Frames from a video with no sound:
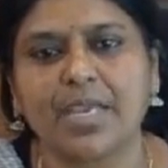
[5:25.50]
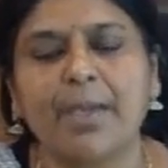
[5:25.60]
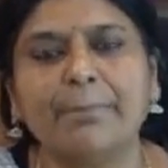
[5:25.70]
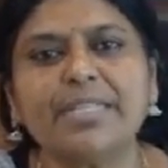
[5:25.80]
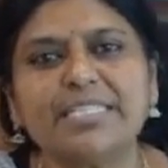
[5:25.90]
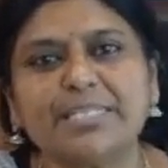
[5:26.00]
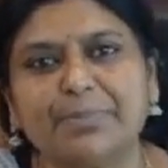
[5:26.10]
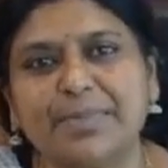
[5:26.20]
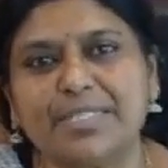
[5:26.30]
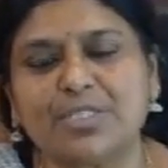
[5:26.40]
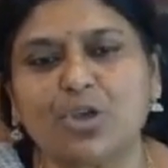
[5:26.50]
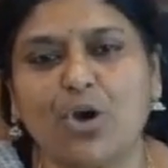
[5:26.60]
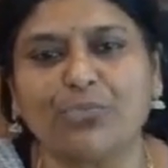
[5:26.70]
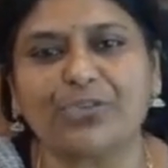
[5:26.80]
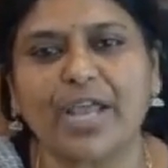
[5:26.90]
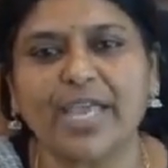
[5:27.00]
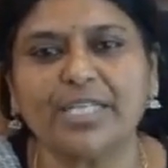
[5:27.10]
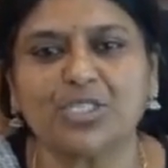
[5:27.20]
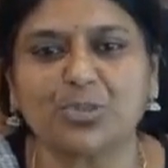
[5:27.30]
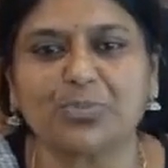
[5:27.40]
Principles of right
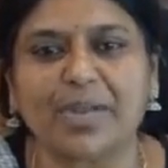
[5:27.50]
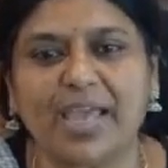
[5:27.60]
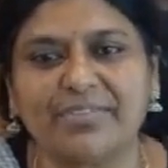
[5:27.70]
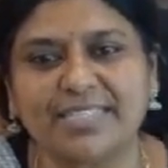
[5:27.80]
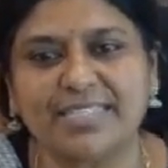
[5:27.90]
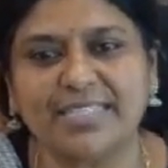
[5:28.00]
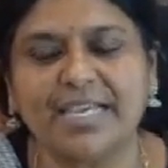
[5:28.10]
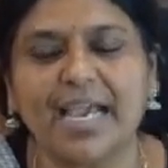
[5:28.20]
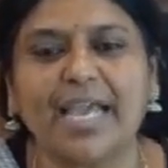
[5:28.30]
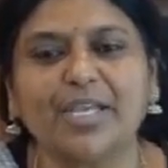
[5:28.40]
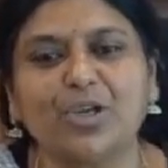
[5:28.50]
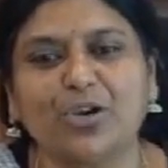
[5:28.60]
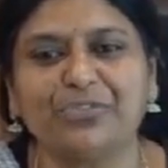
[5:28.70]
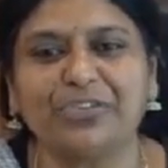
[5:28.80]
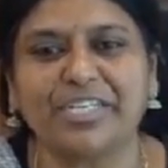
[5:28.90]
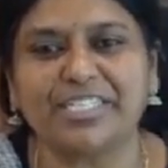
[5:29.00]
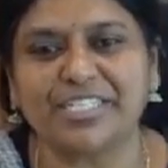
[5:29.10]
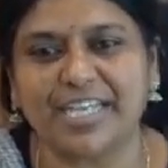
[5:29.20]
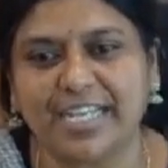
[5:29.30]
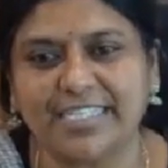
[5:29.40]
to privacy and
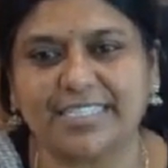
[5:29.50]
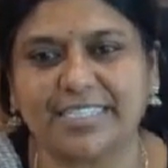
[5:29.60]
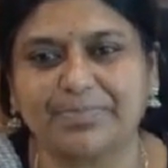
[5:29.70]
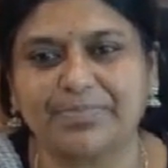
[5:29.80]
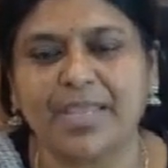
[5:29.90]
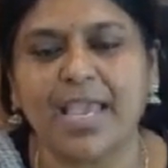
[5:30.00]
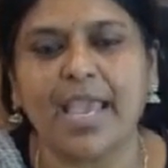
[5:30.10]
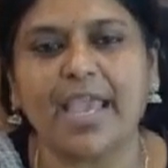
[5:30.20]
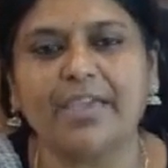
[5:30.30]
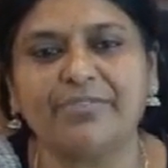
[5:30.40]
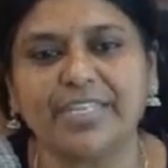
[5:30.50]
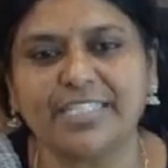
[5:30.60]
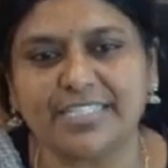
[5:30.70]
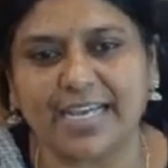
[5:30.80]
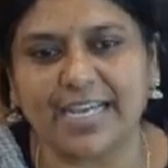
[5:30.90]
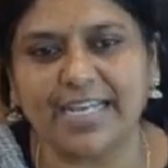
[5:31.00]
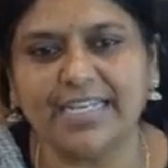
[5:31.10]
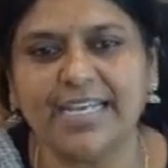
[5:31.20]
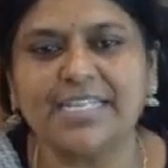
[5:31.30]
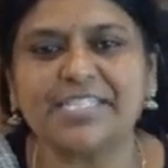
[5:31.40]
confidentiality. Every child
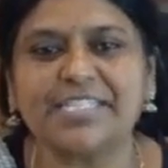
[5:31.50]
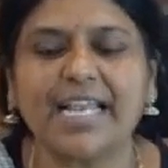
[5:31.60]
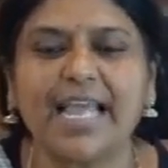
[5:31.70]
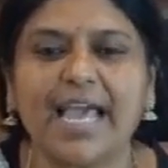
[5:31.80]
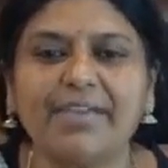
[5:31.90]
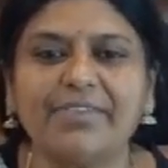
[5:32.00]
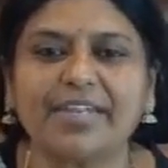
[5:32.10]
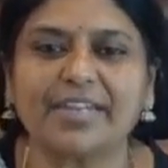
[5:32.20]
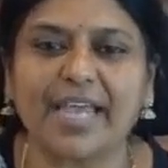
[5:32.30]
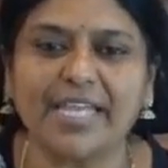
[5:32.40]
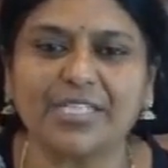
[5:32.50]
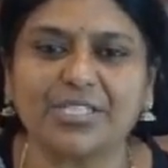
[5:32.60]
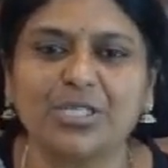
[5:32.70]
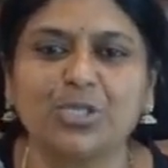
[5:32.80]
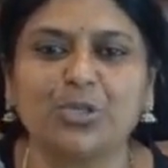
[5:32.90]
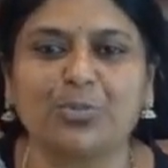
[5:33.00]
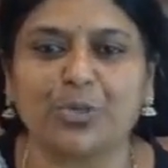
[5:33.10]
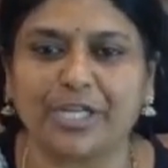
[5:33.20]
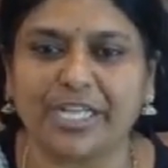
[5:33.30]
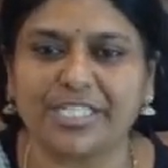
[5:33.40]
shall have a right to
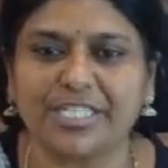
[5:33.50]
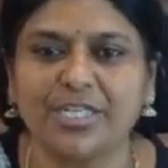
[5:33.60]
protection